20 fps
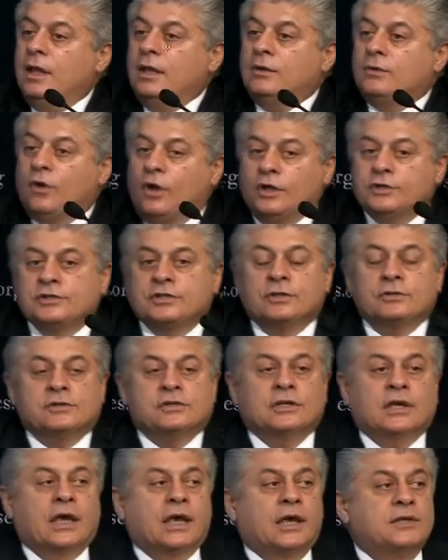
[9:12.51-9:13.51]
It also
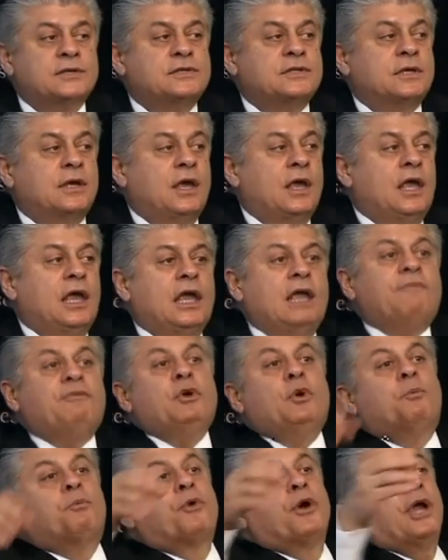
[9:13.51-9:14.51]
says if
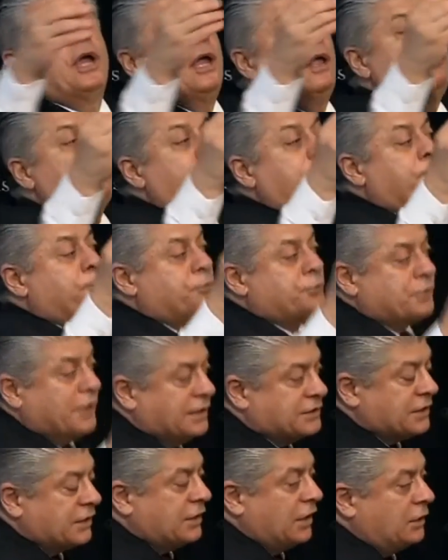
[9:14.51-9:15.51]
you bring the
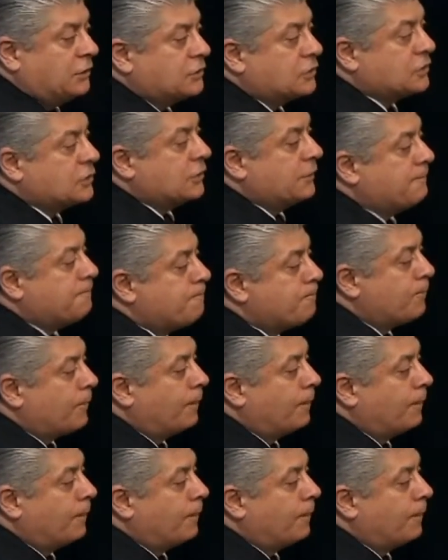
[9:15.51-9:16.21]
president